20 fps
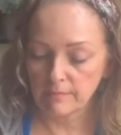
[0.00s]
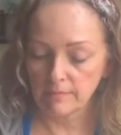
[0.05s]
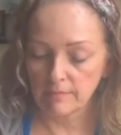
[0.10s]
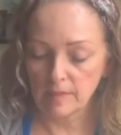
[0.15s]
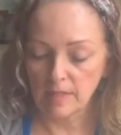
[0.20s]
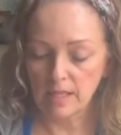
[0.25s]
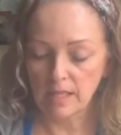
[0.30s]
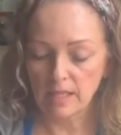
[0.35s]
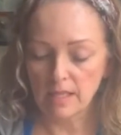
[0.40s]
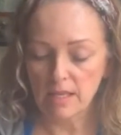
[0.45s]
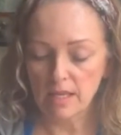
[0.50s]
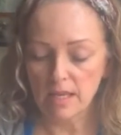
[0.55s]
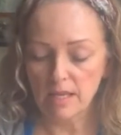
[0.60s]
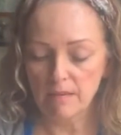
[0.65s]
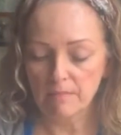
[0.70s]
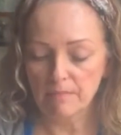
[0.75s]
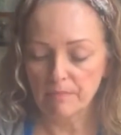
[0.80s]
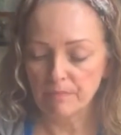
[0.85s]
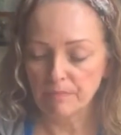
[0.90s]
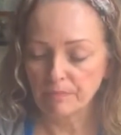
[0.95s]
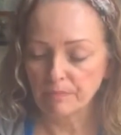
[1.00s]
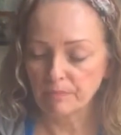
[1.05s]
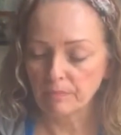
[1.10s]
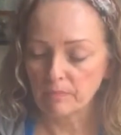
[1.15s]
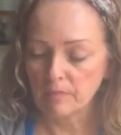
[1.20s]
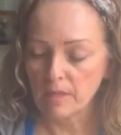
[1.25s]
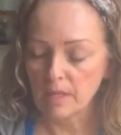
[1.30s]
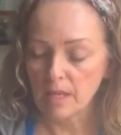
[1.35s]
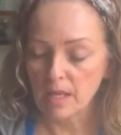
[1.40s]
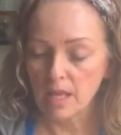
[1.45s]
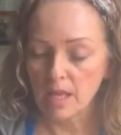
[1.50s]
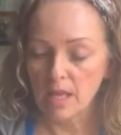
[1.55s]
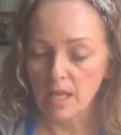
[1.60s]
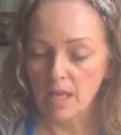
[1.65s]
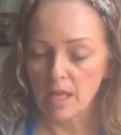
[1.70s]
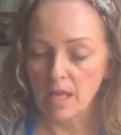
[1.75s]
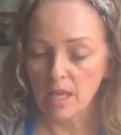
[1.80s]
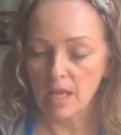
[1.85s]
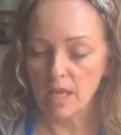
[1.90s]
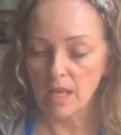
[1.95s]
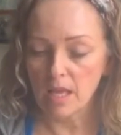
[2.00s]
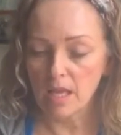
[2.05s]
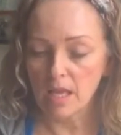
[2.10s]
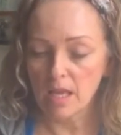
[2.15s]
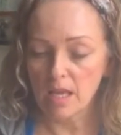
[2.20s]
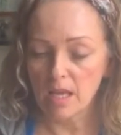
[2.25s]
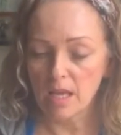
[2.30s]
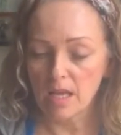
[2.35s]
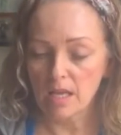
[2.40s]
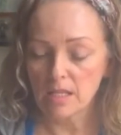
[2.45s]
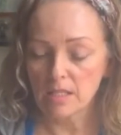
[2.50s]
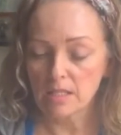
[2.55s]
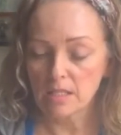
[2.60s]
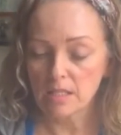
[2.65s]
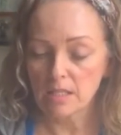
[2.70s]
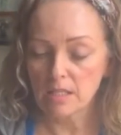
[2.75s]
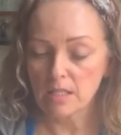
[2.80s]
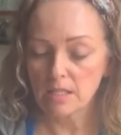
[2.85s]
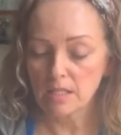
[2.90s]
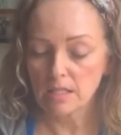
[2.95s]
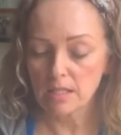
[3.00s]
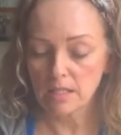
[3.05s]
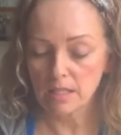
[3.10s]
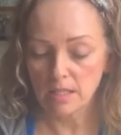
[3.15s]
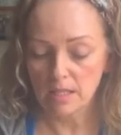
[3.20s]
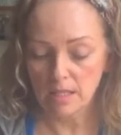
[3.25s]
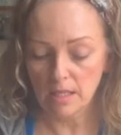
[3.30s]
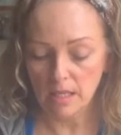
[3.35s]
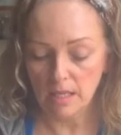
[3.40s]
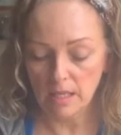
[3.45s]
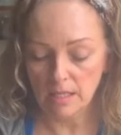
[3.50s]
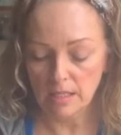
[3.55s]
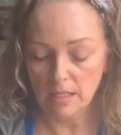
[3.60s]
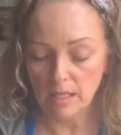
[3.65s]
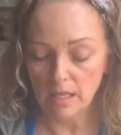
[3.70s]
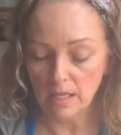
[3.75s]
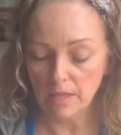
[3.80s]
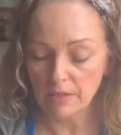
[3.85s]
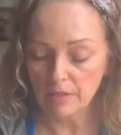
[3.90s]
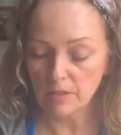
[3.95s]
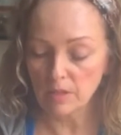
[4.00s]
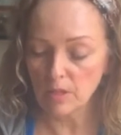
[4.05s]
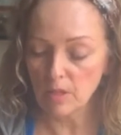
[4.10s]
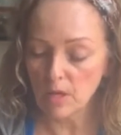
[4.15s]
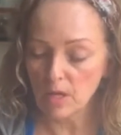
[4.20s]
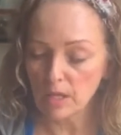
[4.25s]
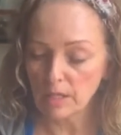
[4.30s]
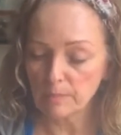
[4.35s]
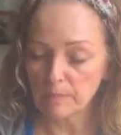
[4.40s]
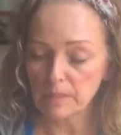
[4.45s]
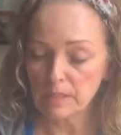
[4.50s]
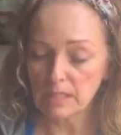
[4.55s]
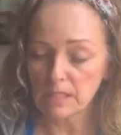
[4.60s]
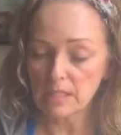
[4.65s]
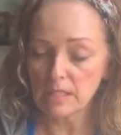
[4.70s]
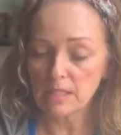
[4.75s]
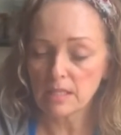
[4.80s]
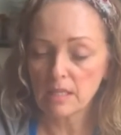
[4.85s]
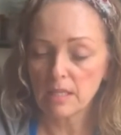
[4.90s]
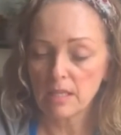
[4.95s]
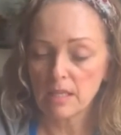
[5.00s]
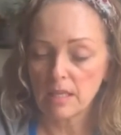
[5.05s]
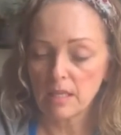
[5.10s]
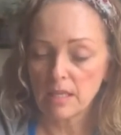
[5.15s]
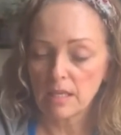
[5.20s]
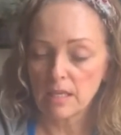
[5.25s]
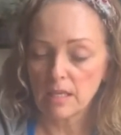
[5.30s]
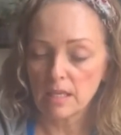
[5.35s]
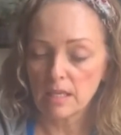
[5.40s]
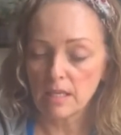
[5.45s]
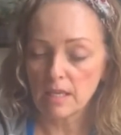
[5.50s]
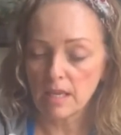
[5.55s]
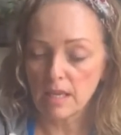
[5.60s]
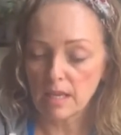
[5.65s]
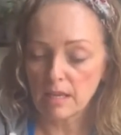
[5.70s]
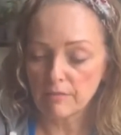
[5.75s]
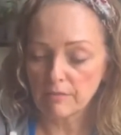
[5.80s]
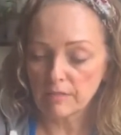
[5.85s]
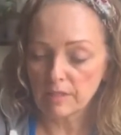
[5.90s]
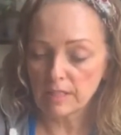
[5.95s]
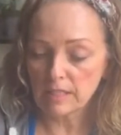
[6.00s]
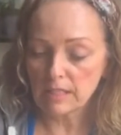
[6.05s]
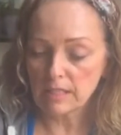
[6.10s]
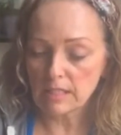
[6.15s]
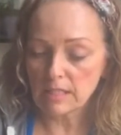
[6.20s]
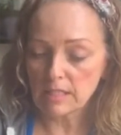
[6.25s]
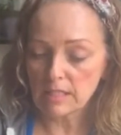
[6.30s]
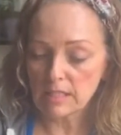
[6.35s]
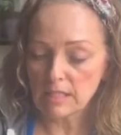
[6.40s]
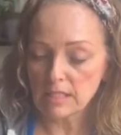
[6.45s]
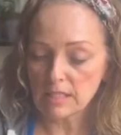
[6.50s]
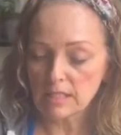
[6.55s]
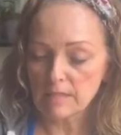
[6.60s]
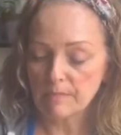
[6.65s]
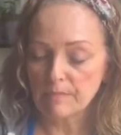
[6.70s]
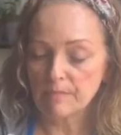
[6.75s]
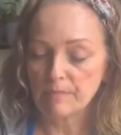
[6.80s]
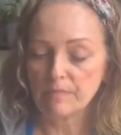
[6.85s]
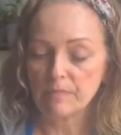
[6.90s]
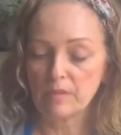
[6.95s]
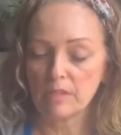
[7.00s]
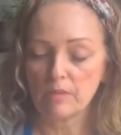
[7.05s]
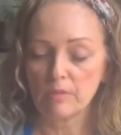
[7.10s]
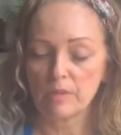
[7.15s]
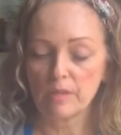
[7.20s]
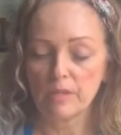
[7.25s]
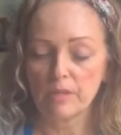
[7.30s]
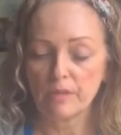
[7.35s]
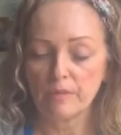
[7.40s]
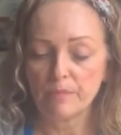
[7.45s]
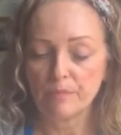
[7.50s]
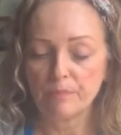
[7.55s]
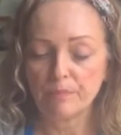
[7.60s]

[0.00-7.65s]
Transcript: like that, and another long piece in half like this. There we go.